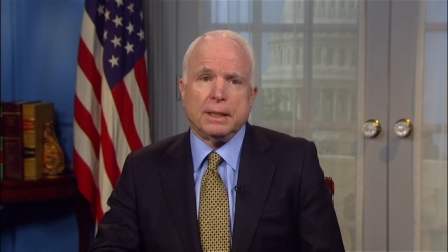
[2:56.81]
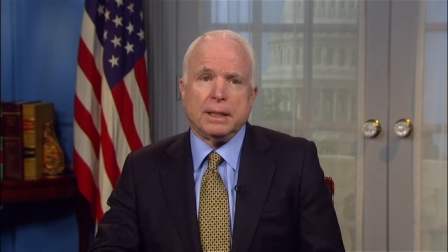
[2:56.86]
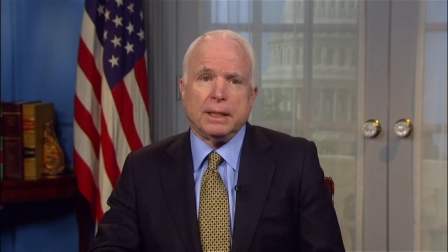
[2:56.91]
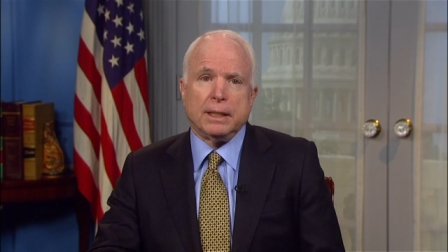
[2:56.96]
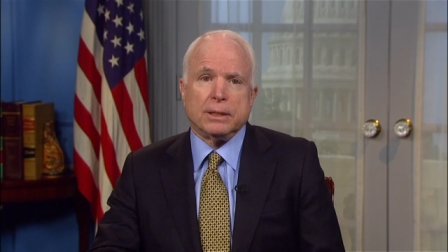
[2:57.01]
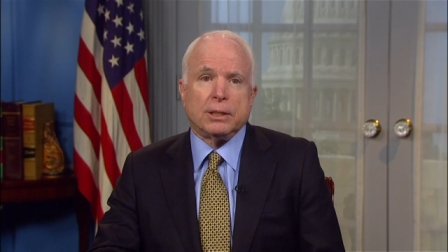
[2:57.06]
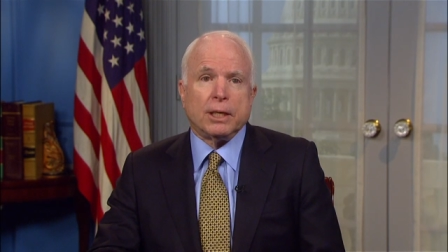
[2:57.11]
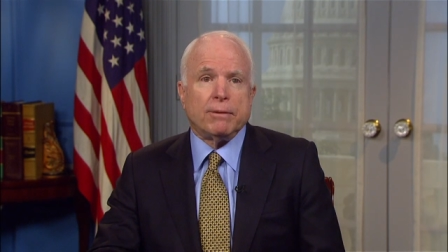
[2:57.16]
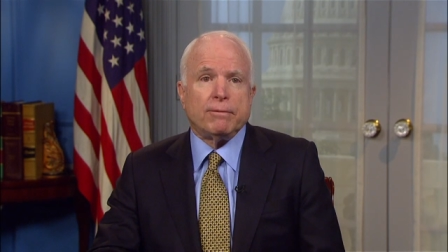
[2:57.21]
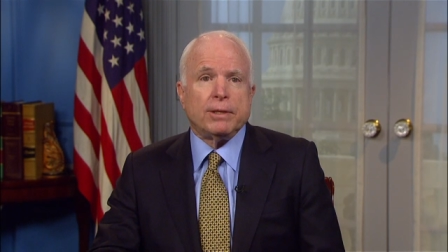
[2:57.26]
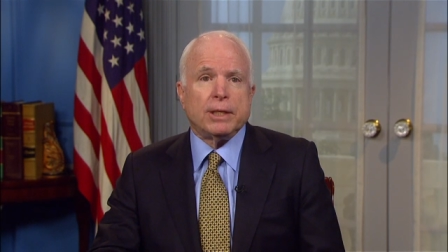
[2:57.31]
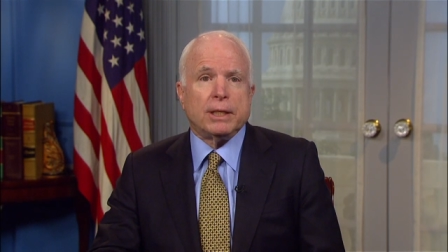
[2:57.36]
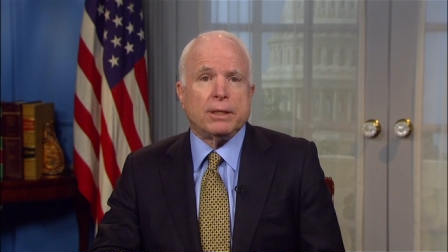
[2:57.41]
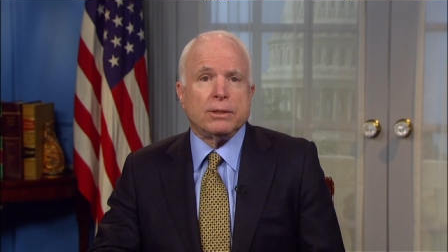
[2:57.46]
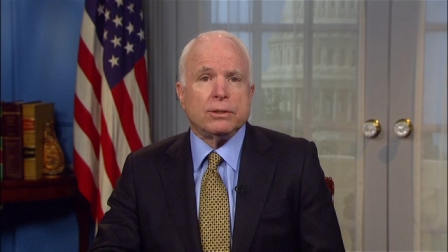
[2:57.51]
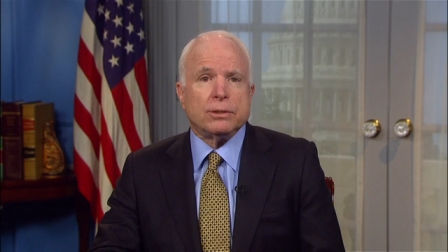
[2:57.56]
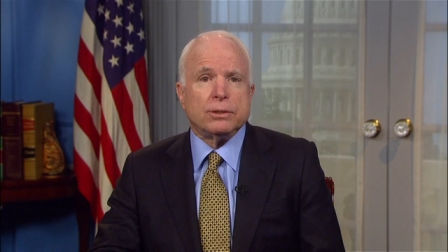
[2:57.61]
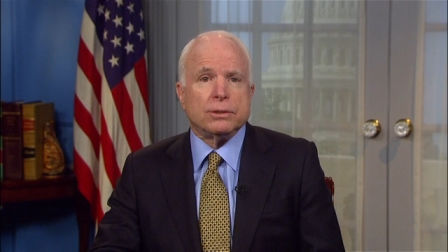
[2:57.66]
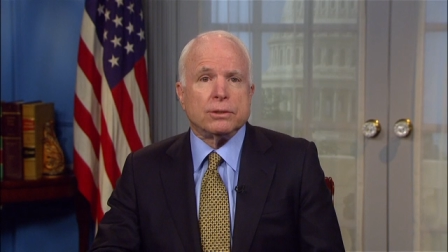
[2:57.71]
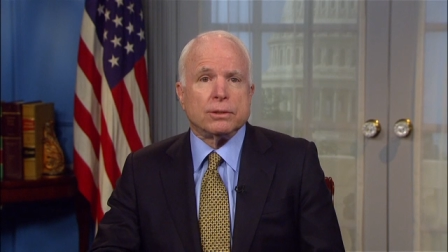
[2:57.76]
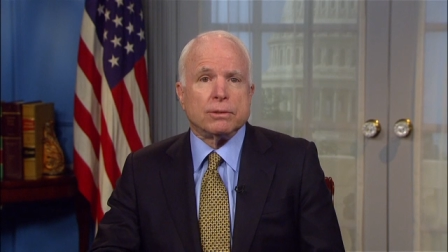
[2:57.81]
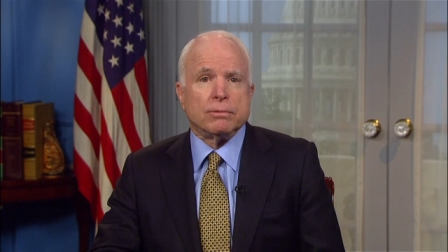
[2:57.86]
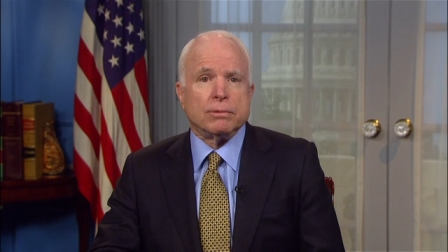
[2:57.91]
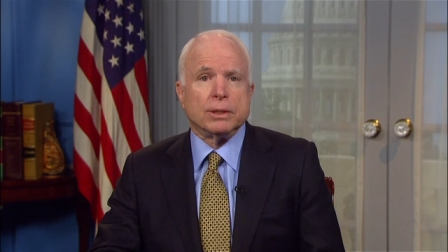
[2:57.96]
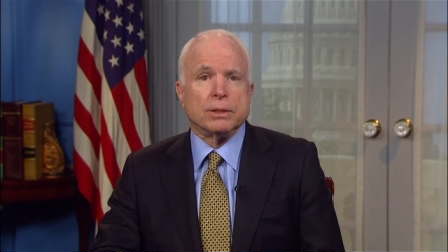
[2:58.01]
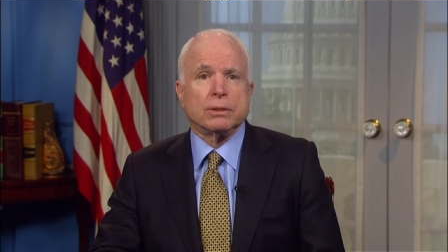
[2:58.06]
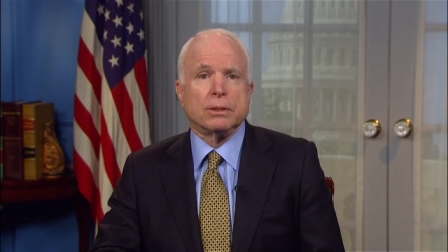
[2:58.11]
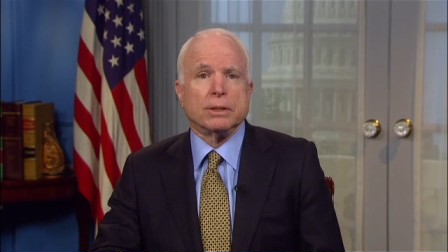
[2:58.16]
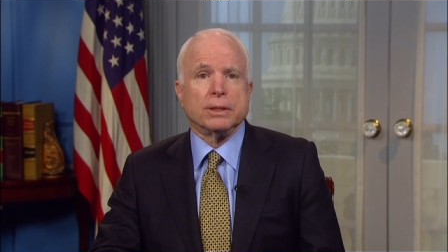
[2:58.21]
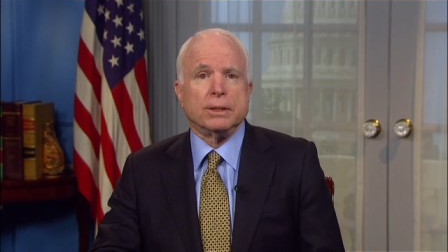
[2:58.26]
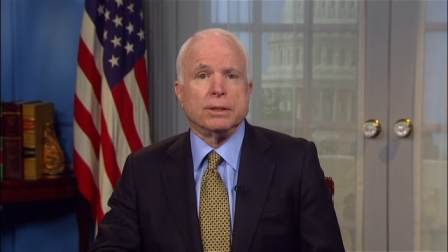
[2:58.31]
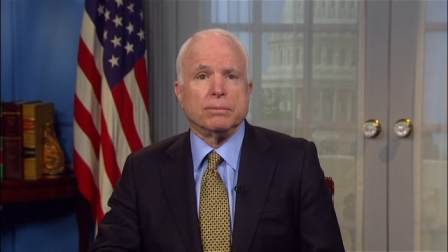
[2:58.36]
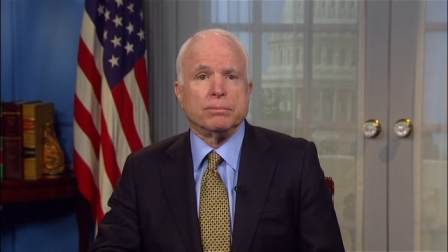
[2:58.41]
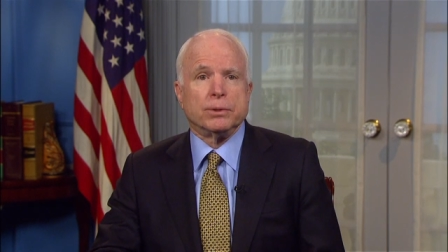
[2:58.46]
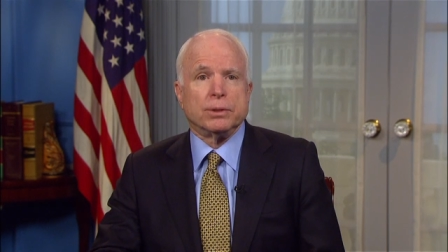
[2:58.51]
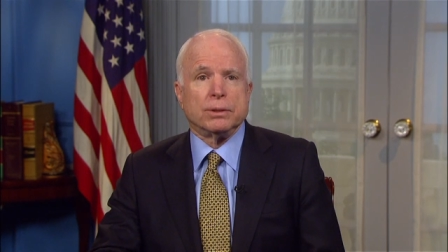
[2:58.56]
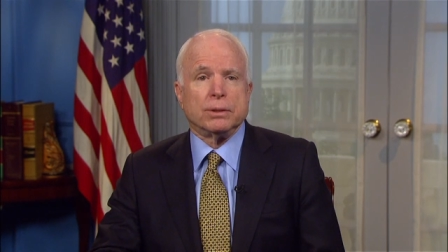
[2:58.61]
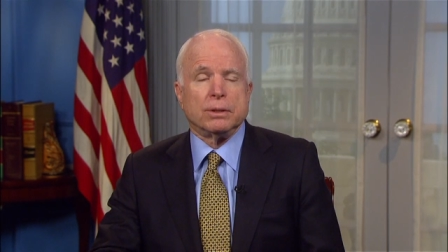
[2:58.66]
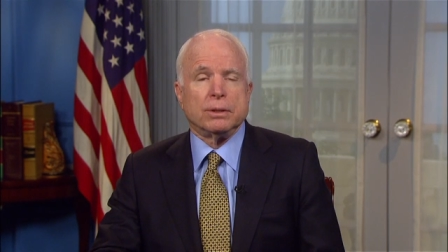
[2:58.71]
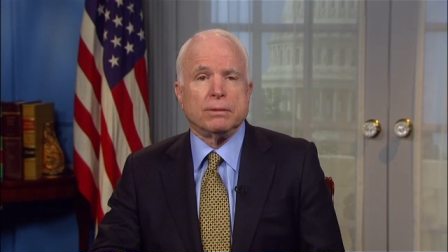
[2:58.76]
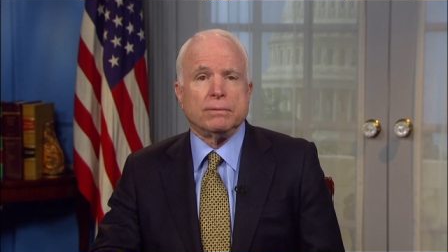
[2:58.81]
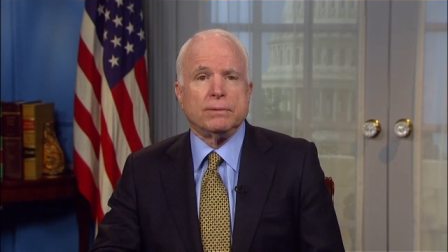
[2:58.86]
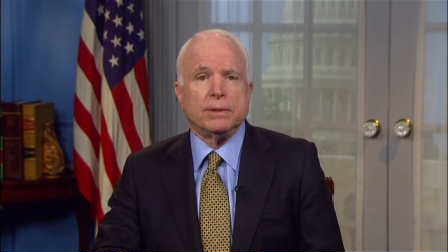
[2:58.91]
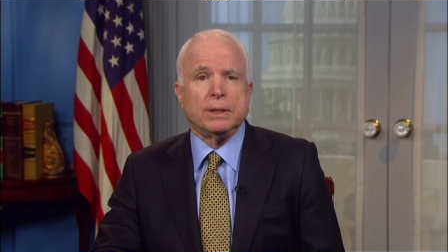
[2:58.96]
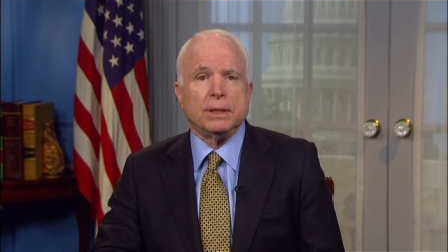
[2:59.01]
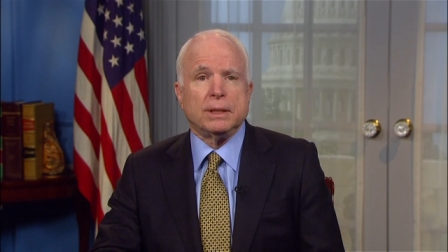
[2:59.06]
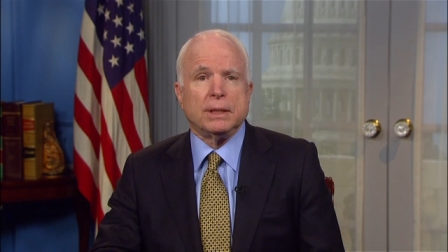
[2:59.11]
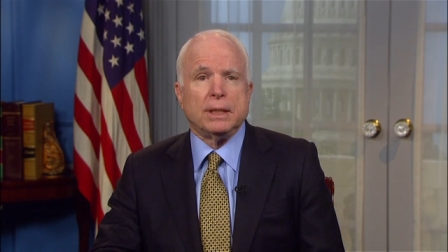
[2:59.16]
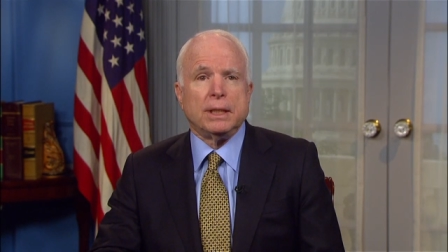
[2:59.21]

As Henry Kissinger recently observed,